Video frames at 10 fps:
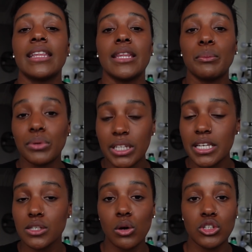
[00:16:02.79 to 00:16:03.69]
then
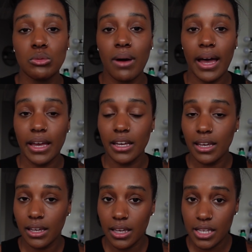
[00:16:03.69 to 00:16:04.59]
please go to my
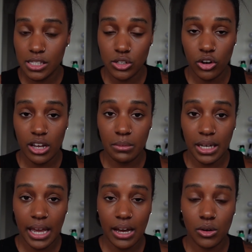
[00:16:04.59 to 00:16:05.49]
Instagram
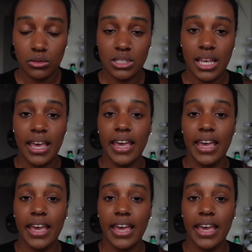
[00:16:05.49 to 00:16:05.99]
account